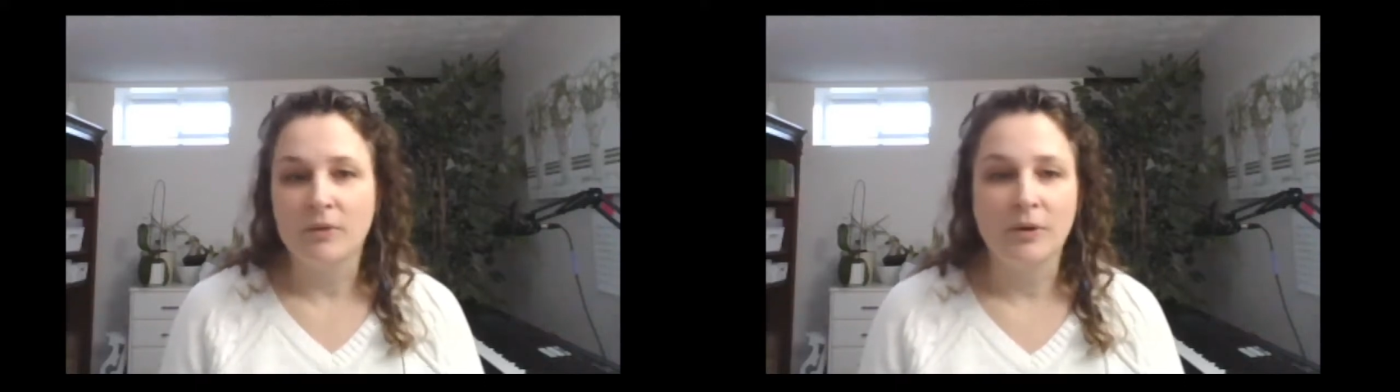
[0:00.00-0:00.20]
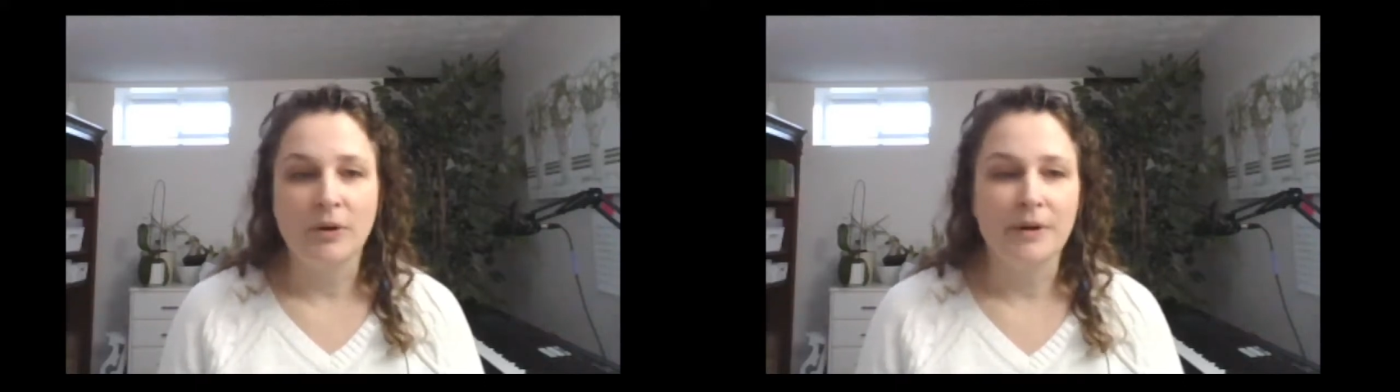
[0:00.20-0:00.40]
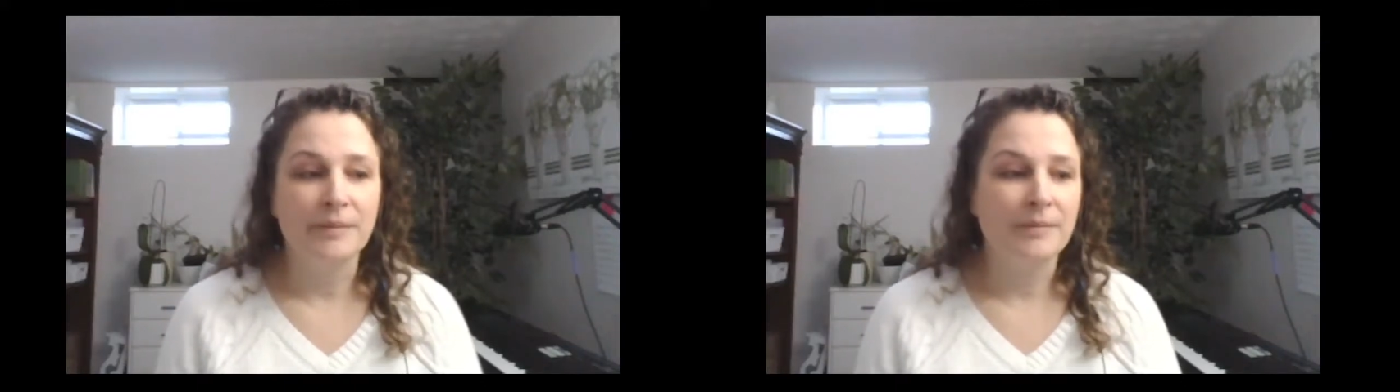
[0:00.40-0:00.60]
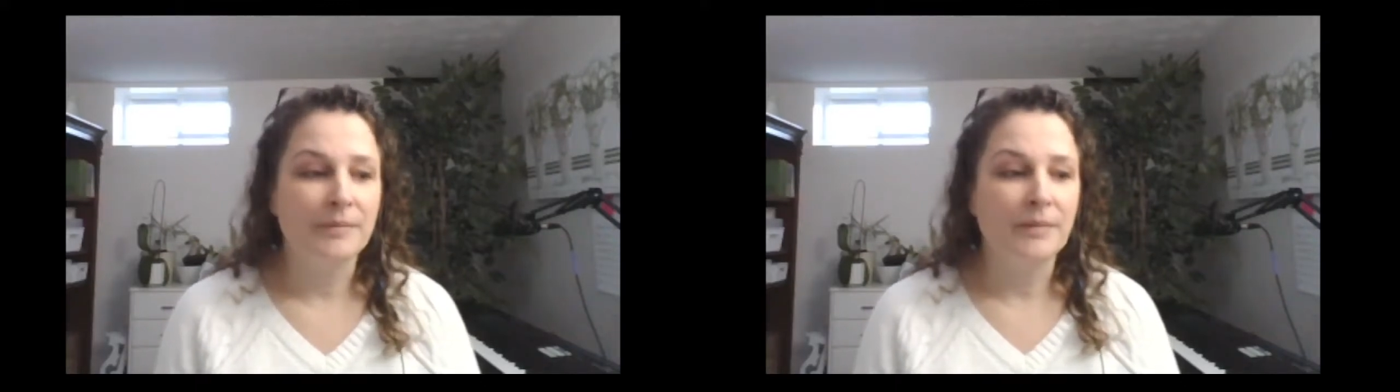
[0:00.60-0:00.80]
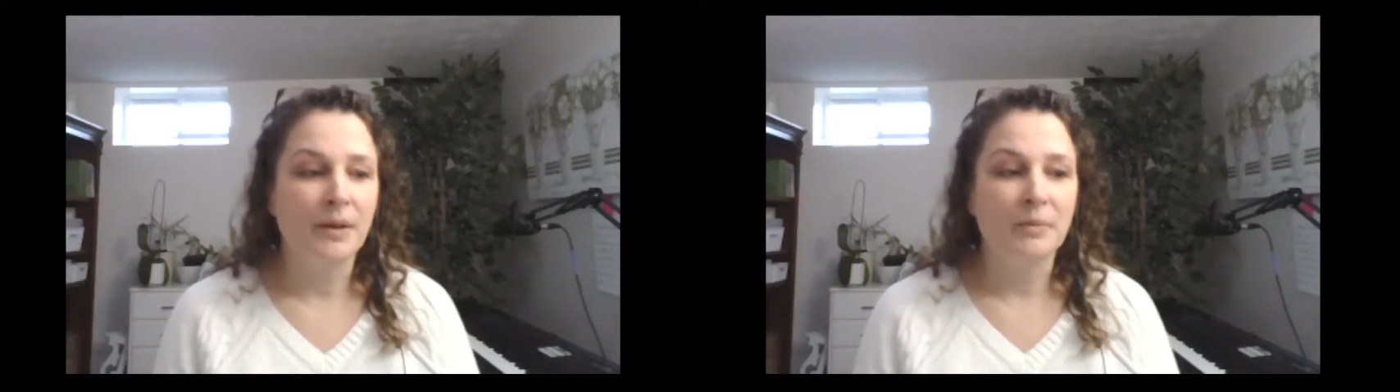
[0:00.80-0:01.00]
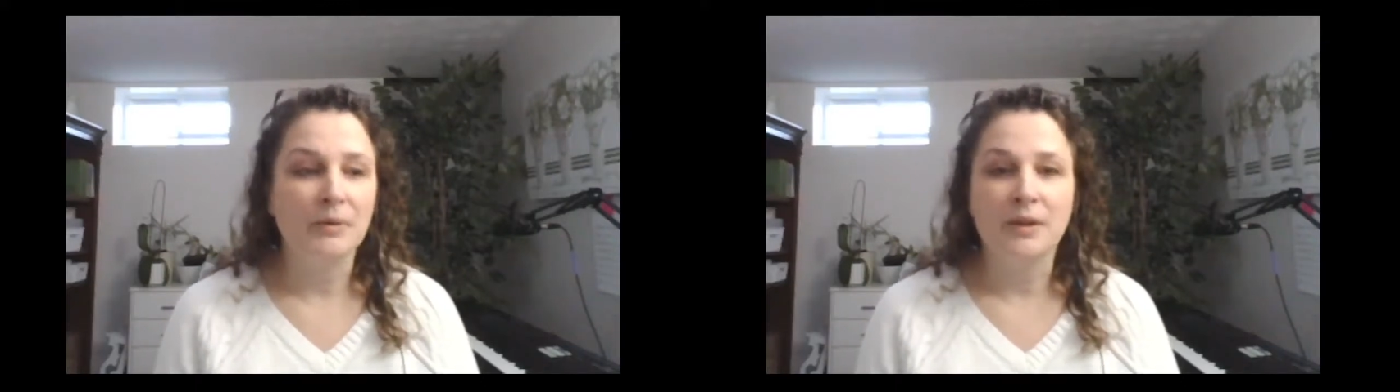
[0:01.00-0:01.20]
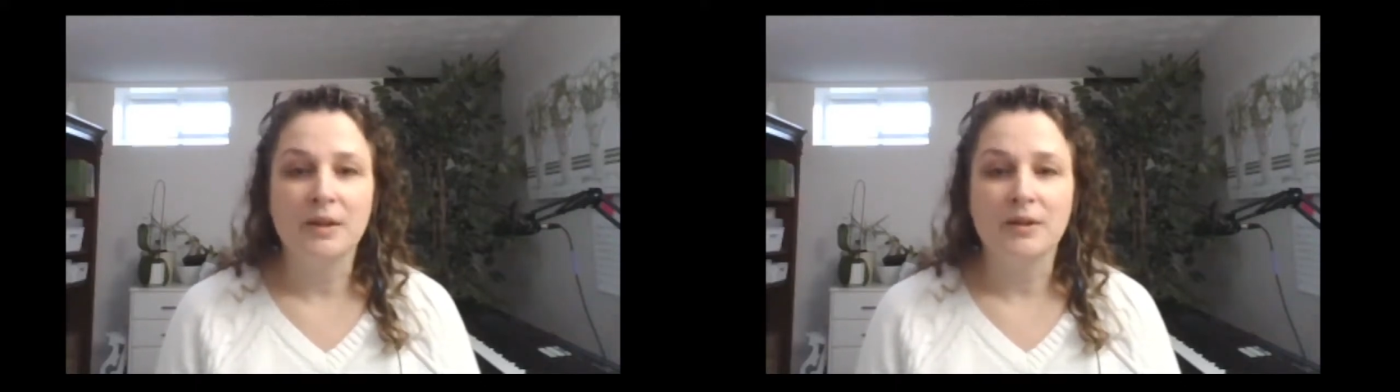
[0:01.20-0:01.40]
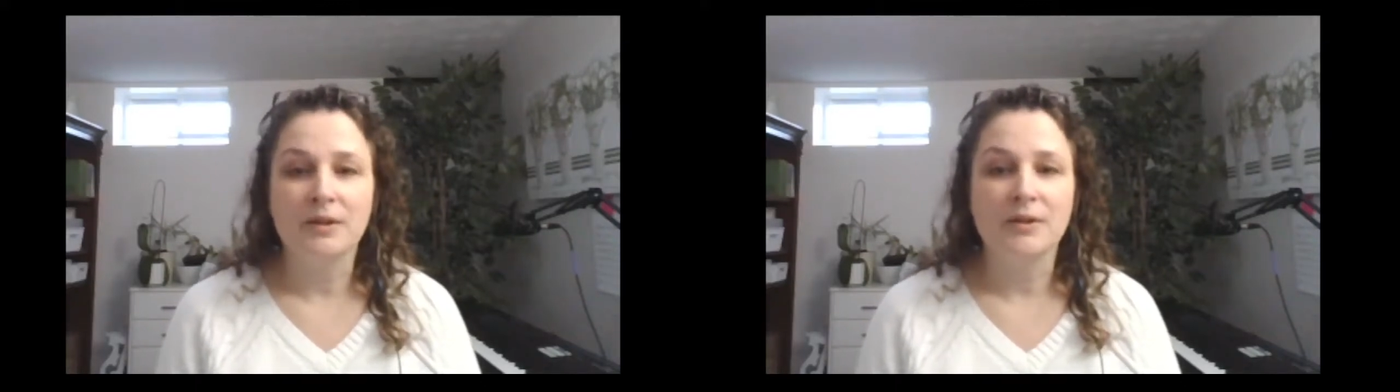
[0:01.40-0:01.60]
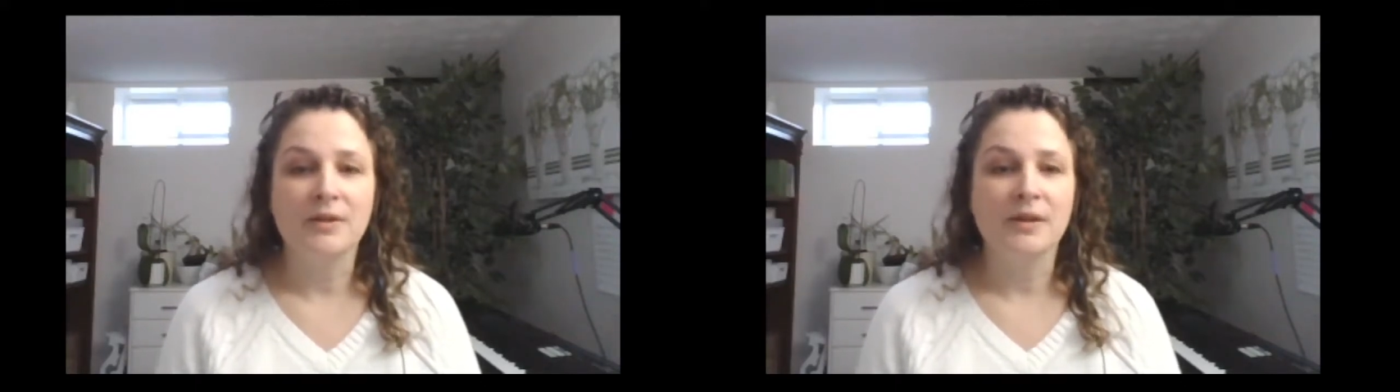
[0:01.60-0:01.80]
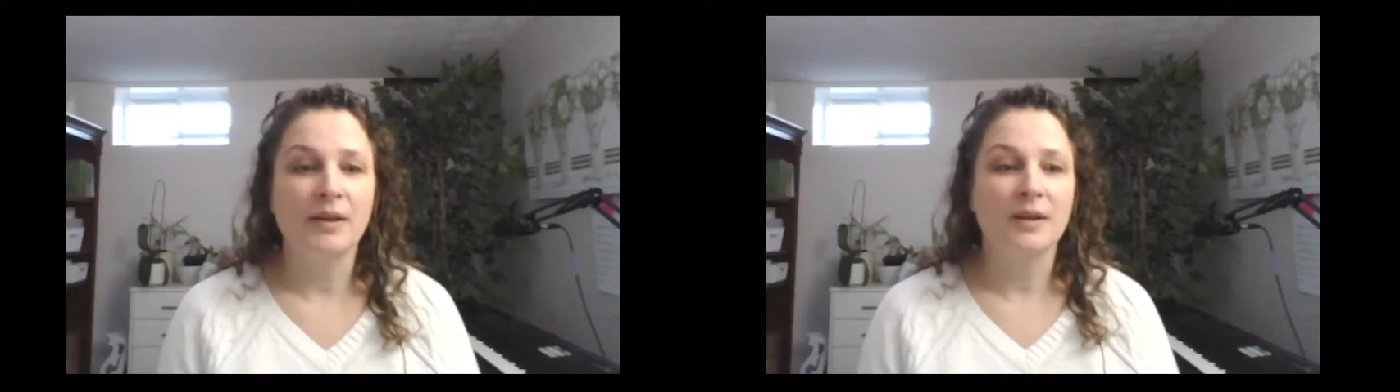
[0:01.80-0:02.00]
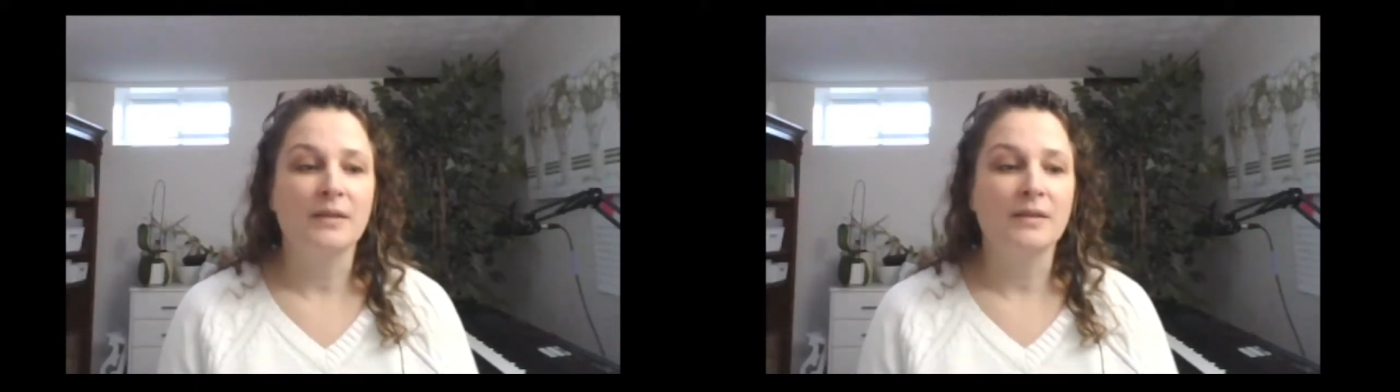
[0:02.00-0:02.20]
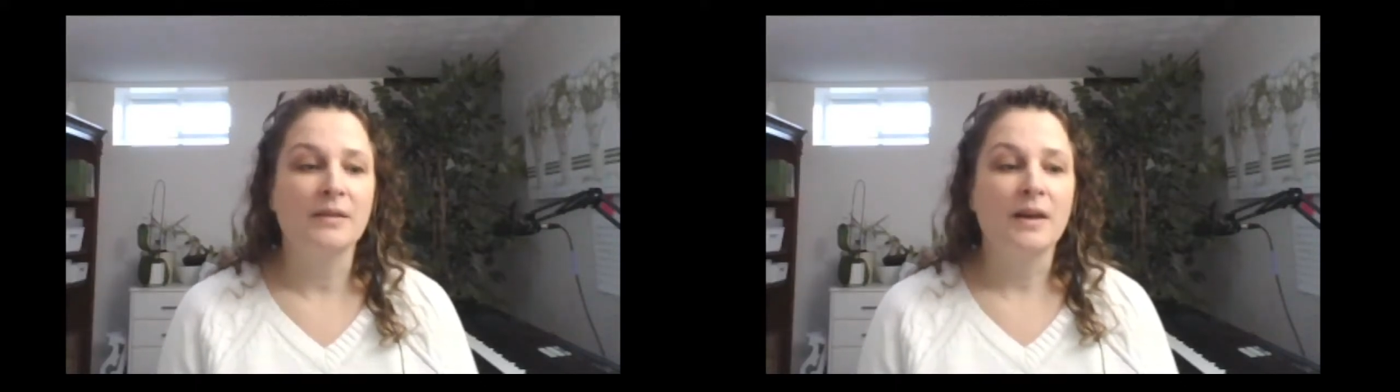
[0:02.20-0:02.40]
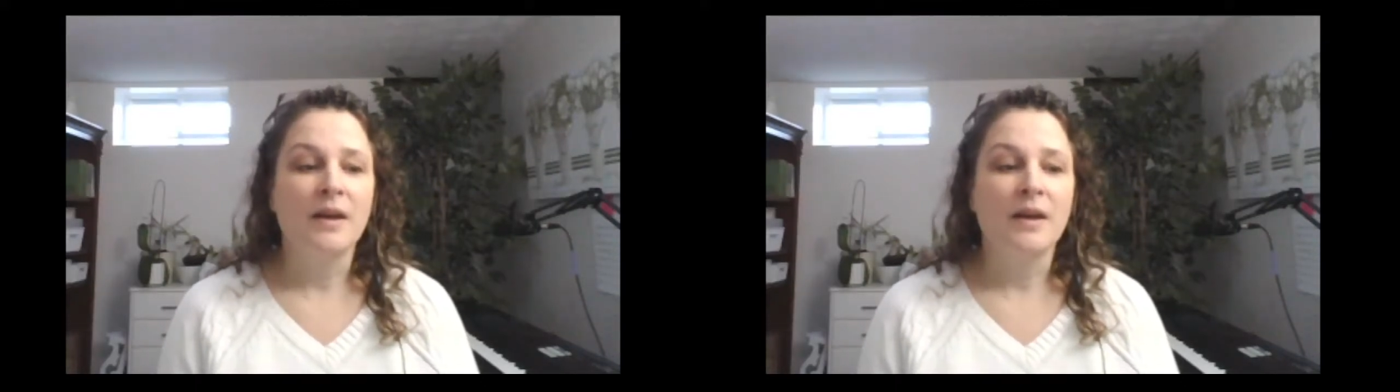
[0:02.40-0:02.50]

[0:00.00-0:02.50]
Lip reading: for a couple of years, and